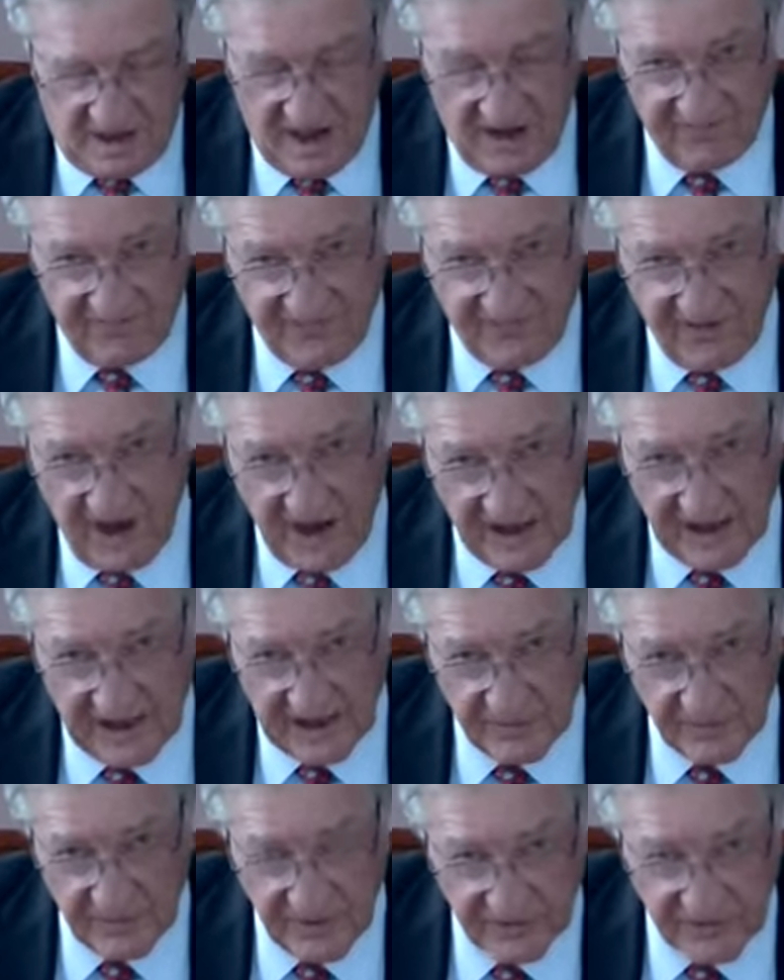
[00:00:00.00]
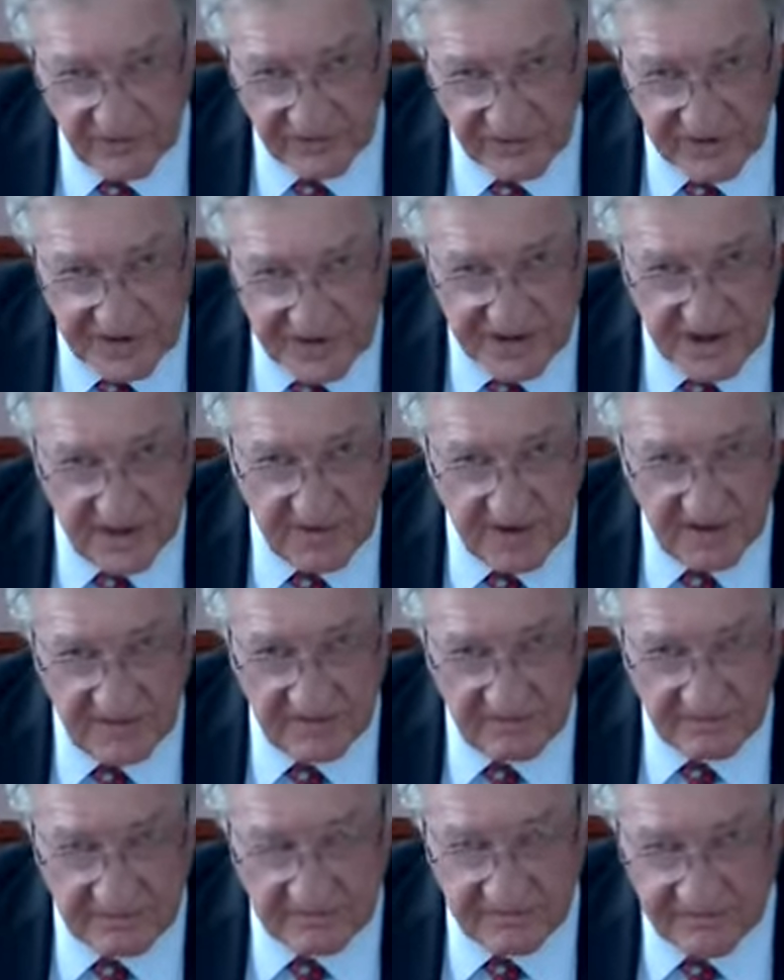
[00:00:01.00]
Now, finally, we've got the
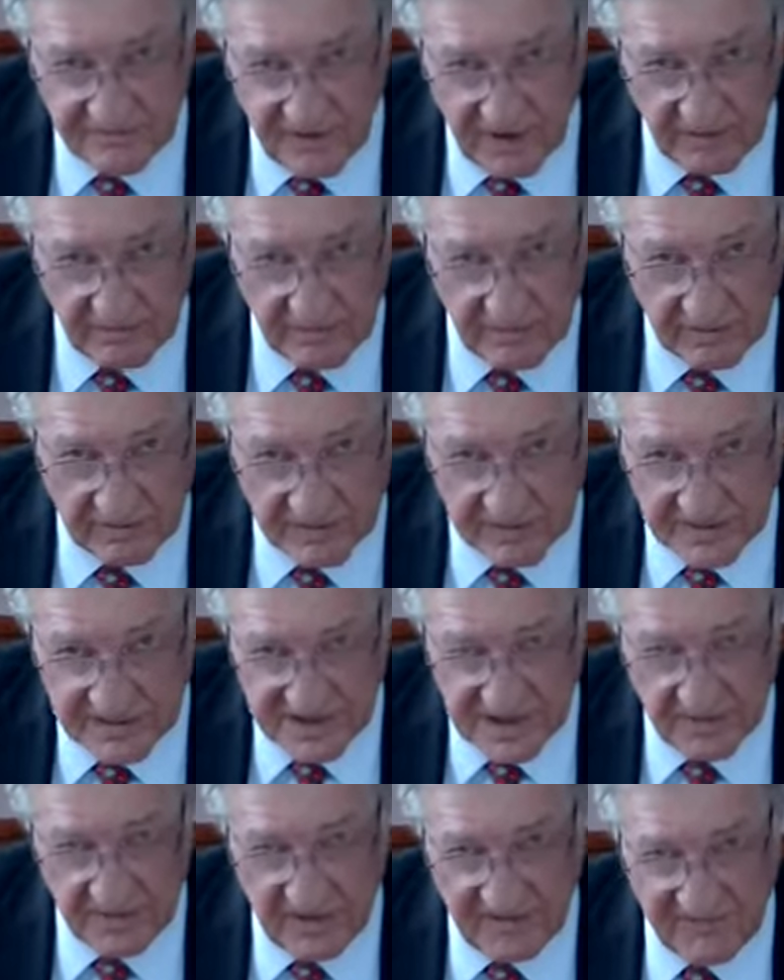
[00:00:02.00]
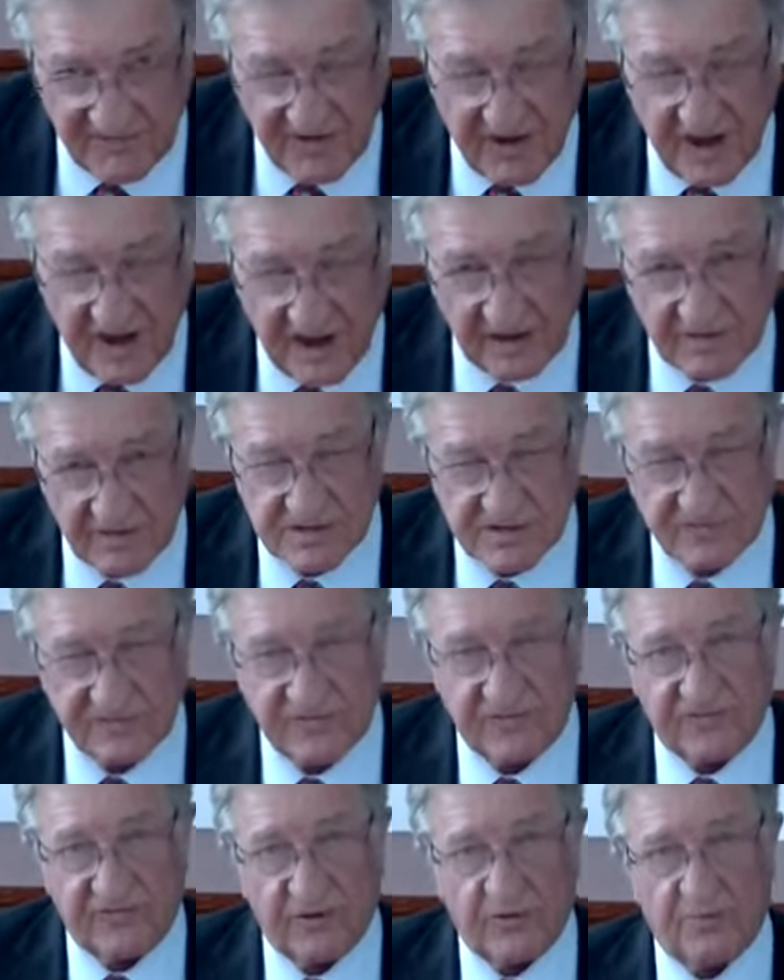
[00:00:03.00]
semi-finals of
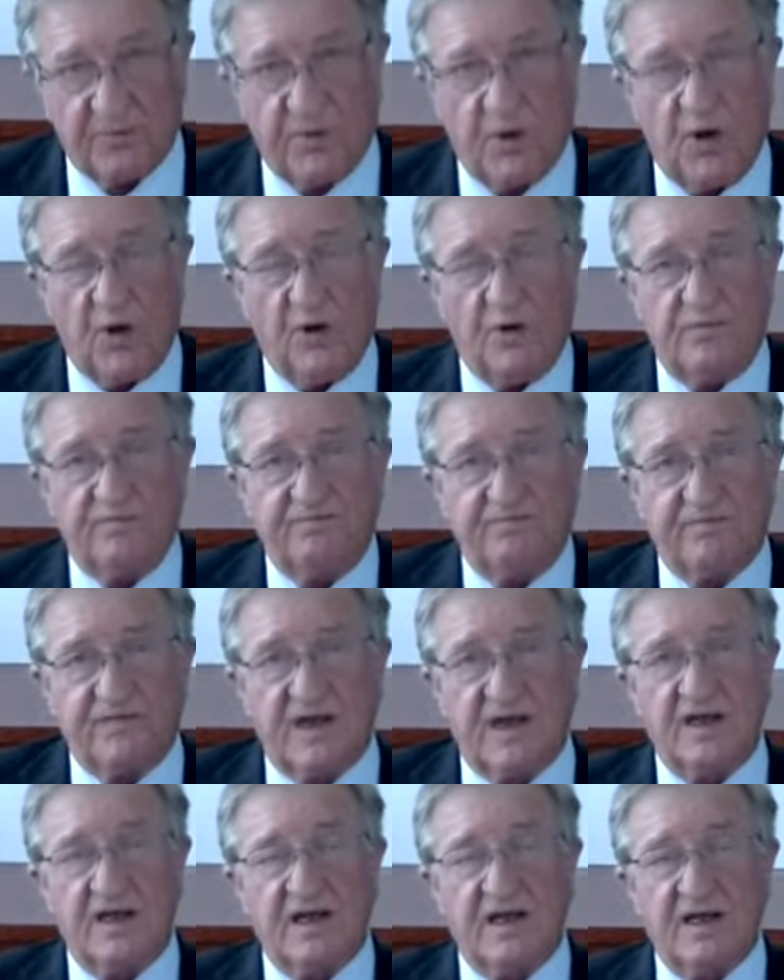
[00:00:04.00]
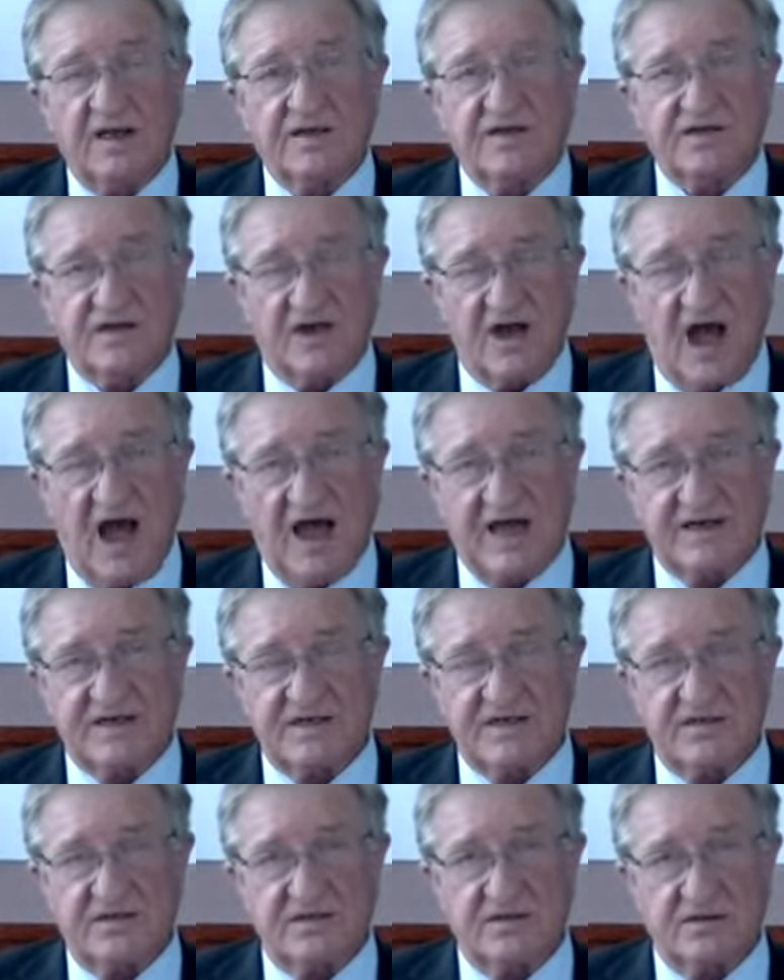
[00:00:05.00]
the football
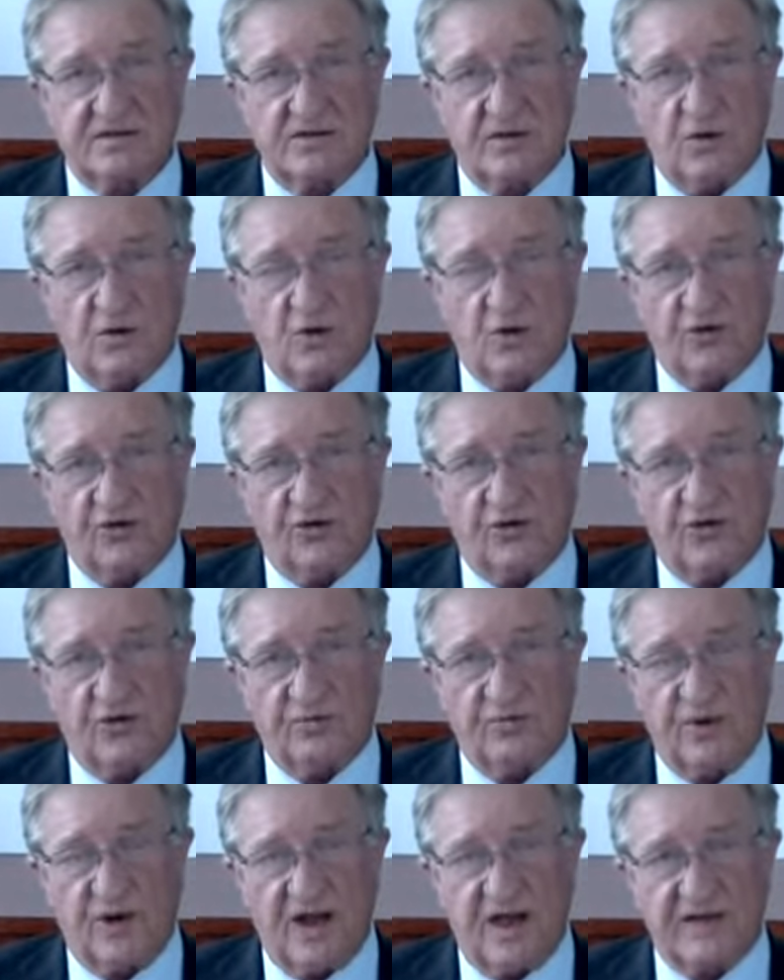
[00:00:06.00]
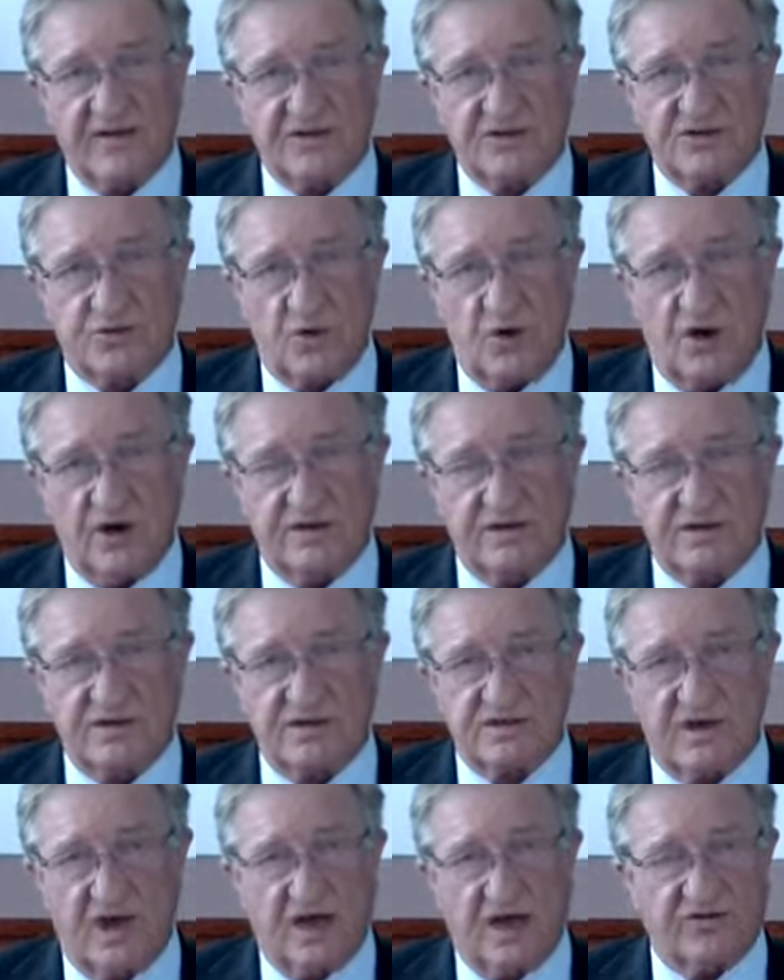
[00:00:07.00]
tonight. Hawthorn played the
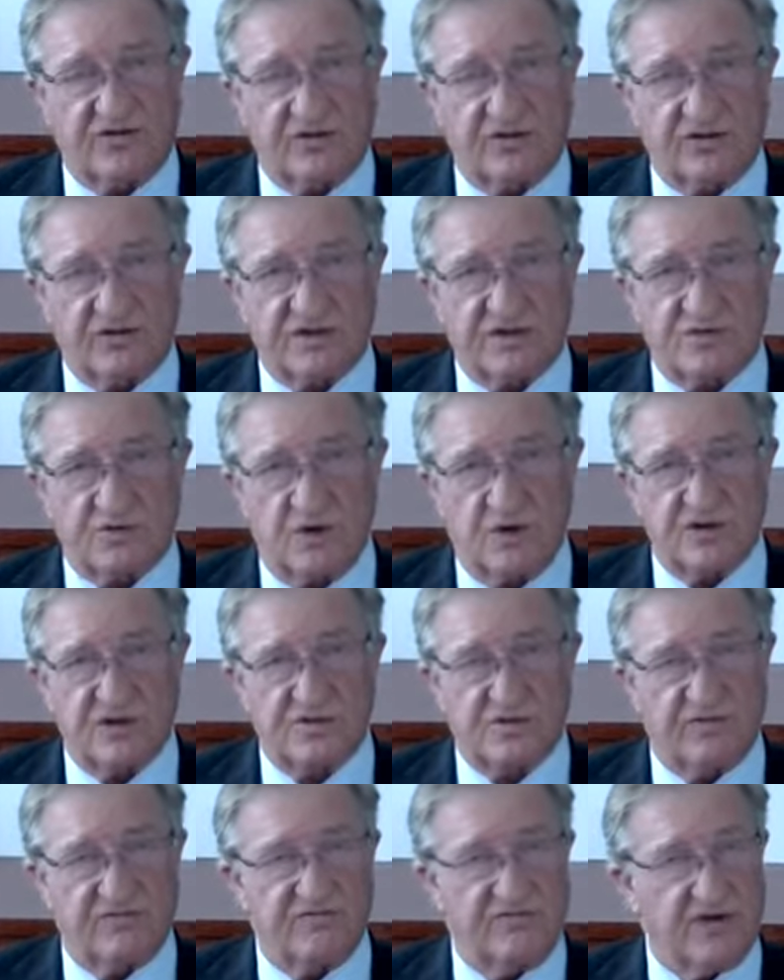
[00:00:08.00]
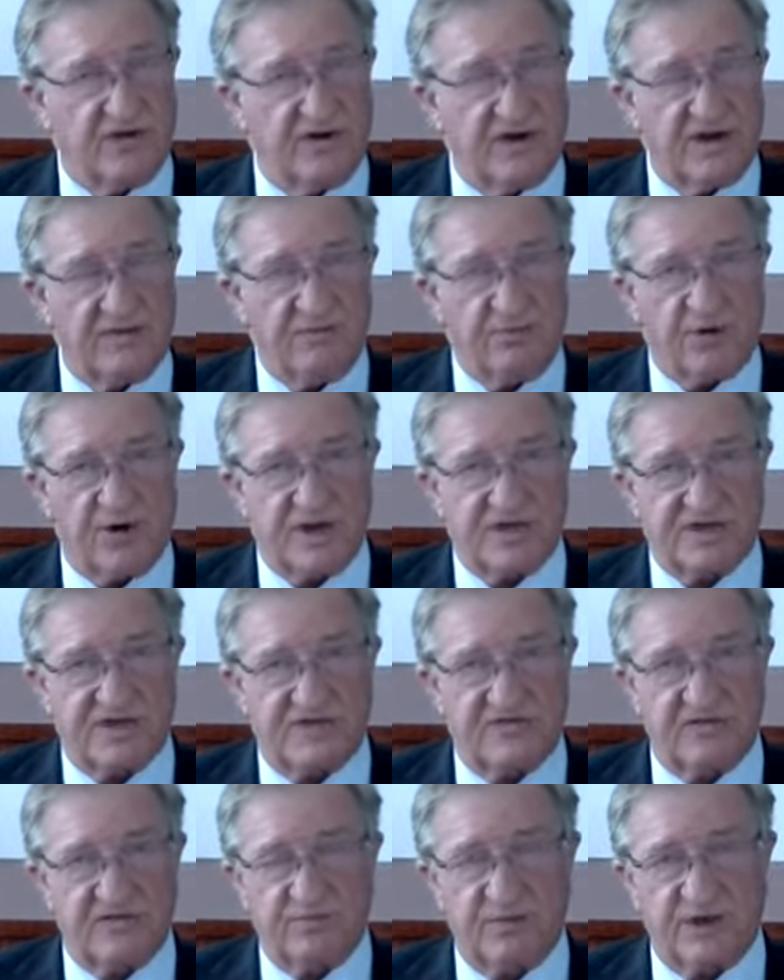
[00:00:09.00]
Swans. I thought the Swans were very
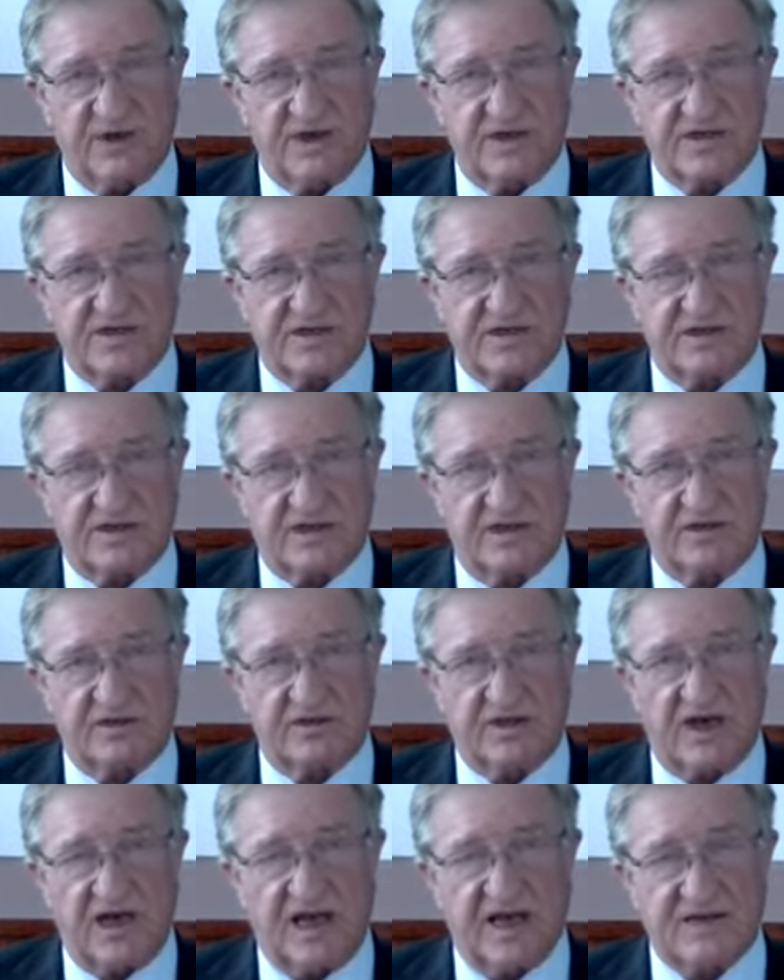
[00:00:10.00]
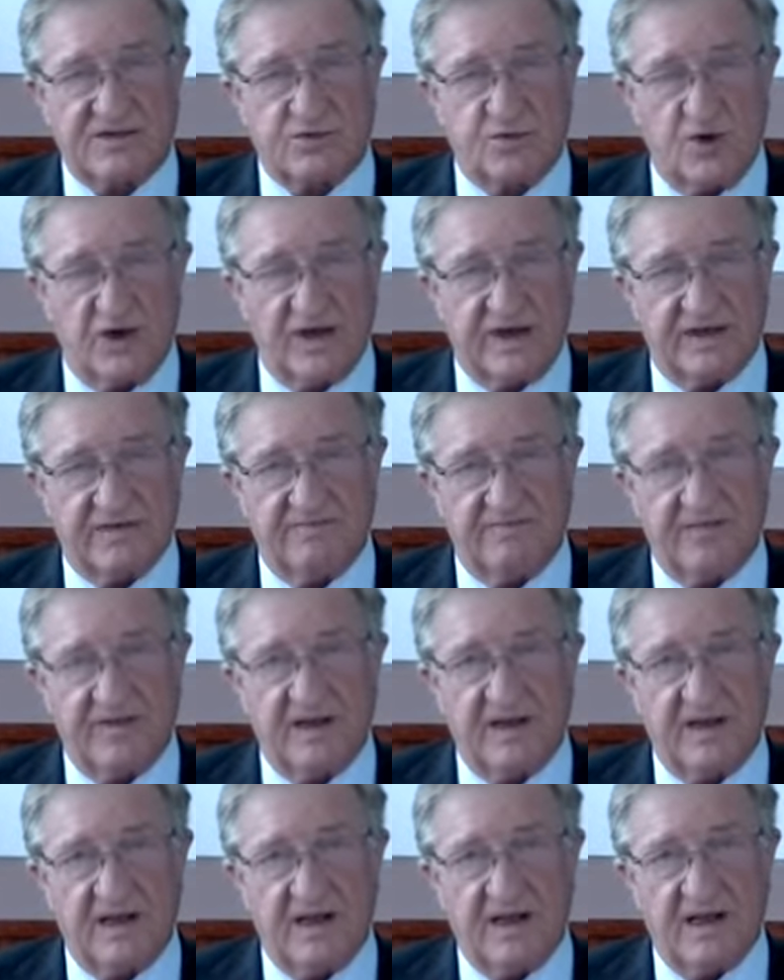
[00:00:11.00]
impressive in beating St Kilda last week,
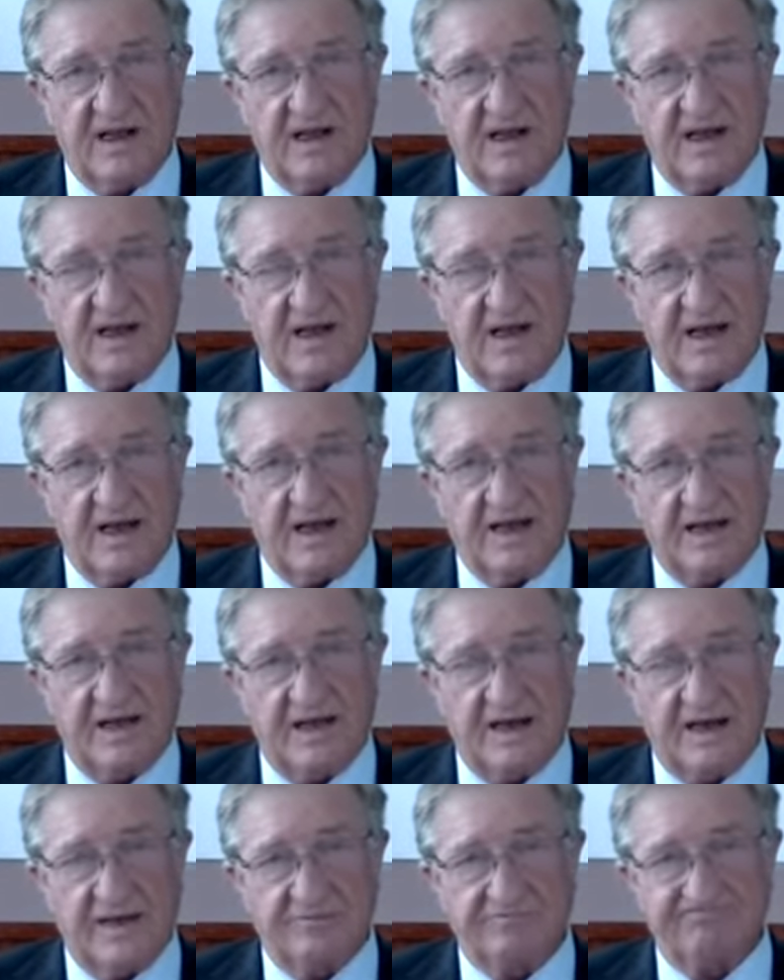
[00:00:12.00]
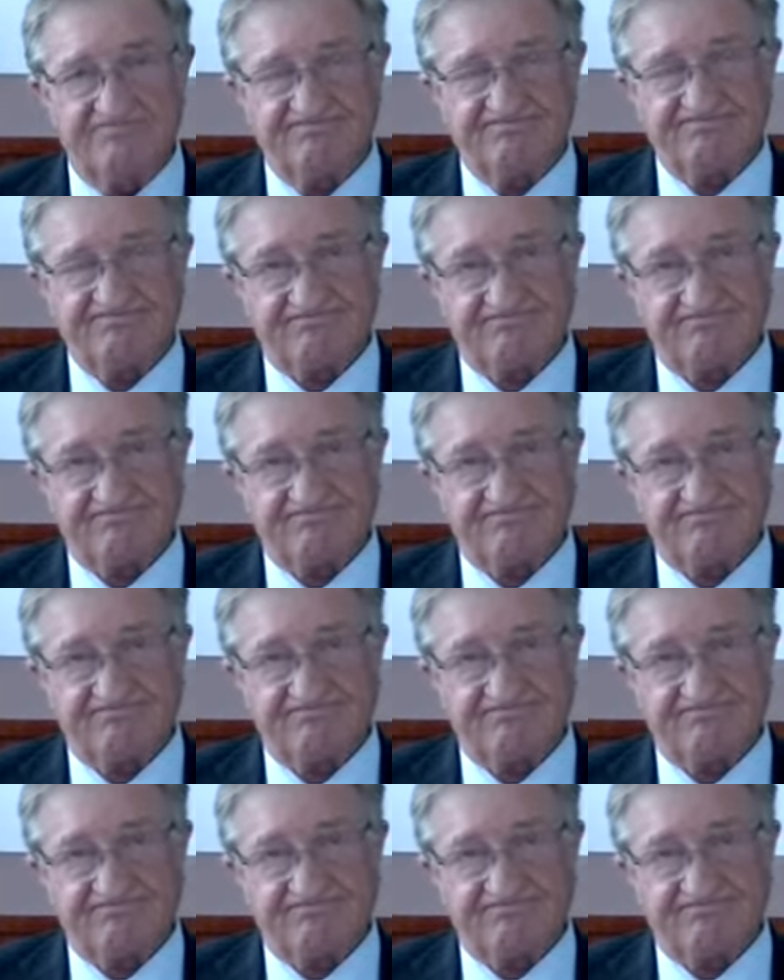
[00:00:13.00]
and I